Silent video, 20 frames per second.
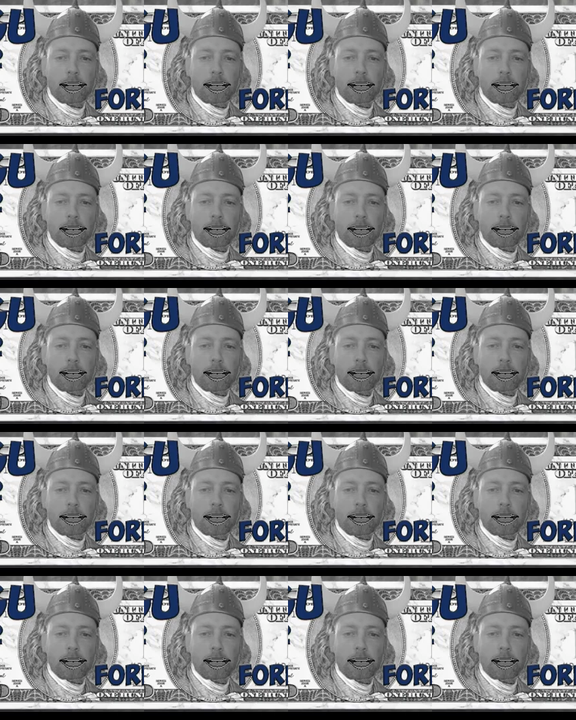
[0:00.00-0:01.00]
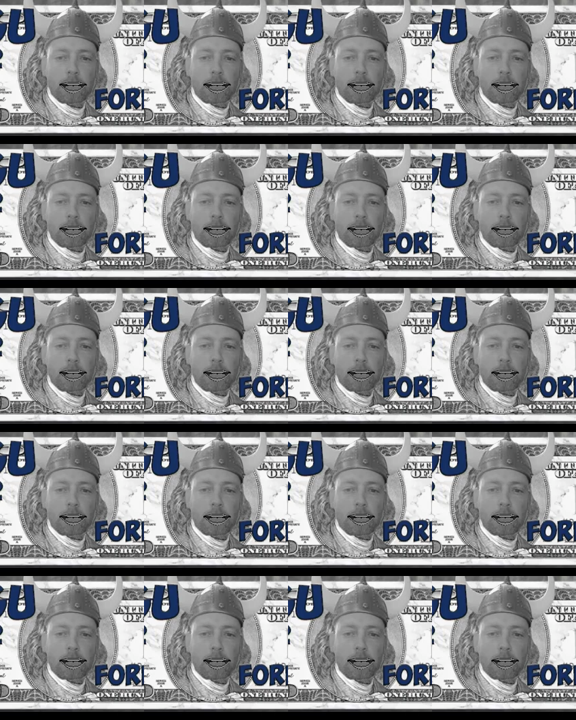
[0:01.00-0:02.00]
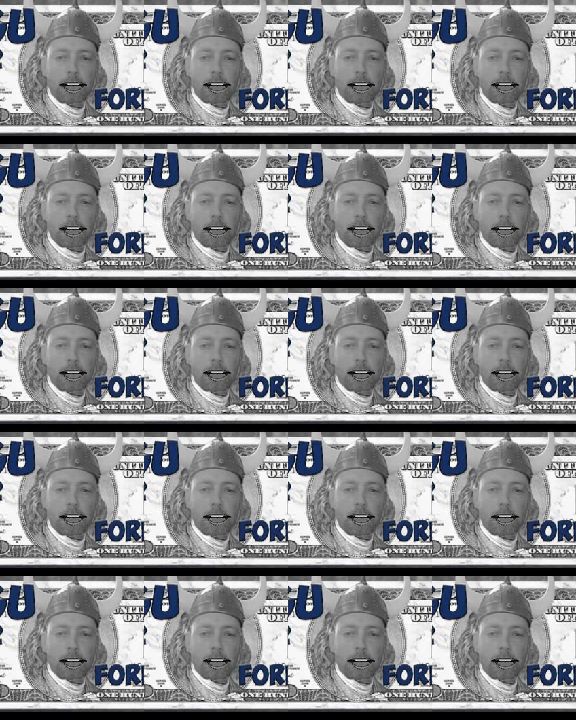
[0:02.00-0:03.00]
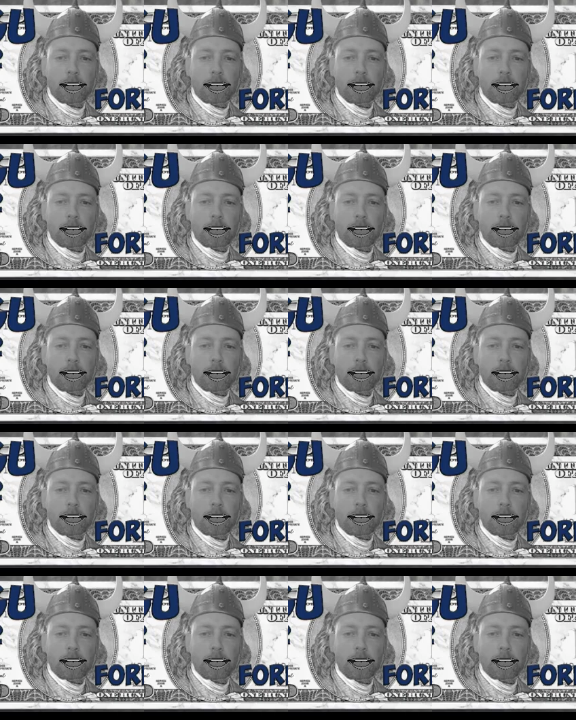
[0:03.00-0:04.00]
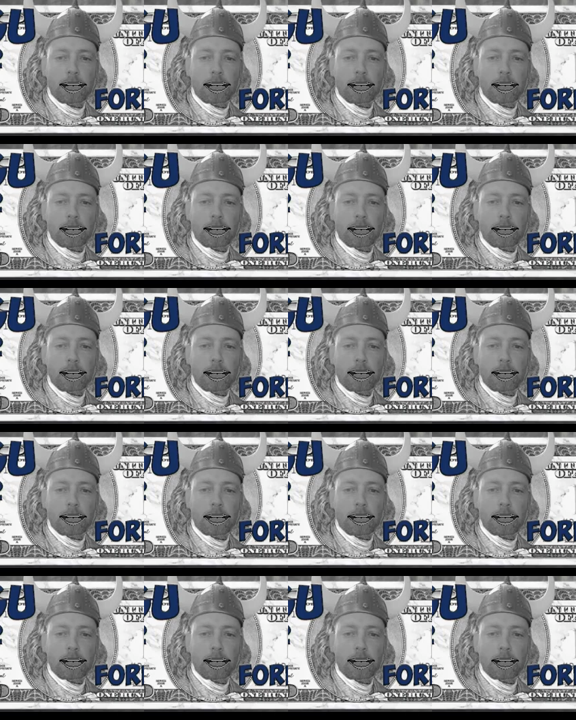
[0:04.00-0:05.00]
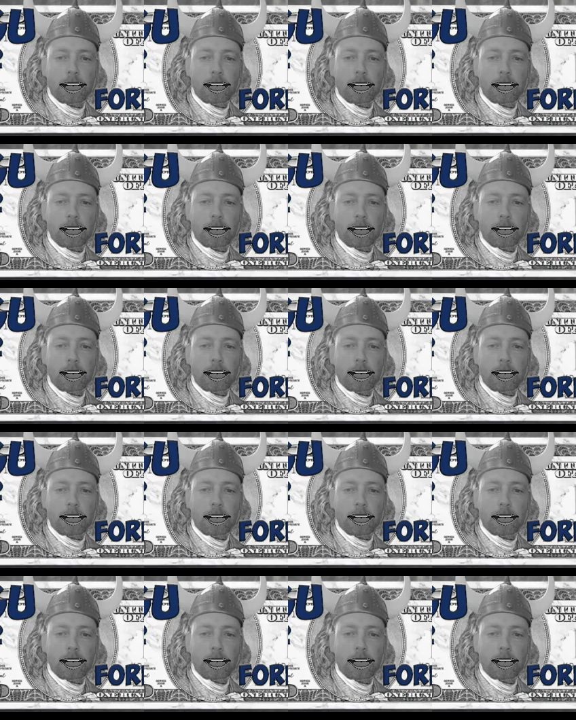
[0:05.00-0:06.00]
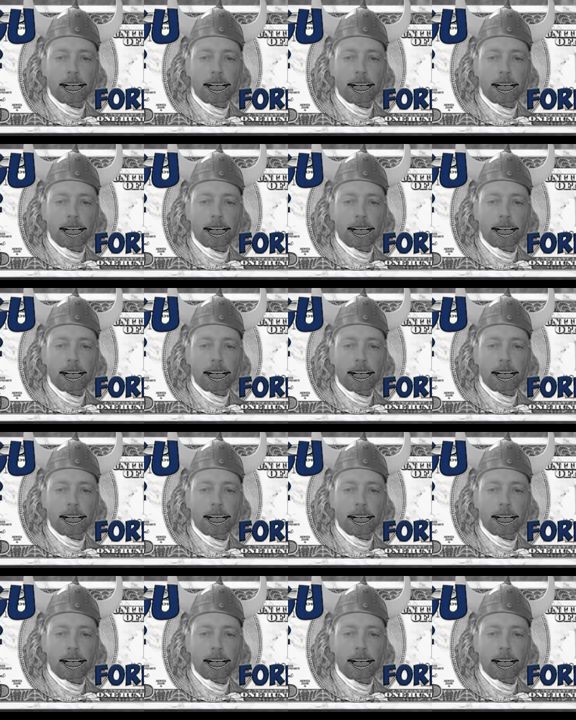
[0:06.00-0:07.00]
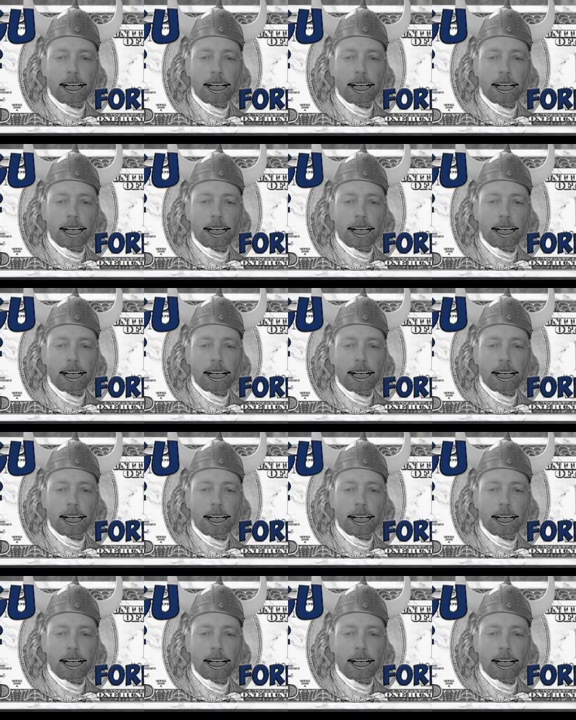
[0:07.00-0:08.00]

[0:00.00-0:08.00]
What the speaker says: This is a still picture; no speech is visible.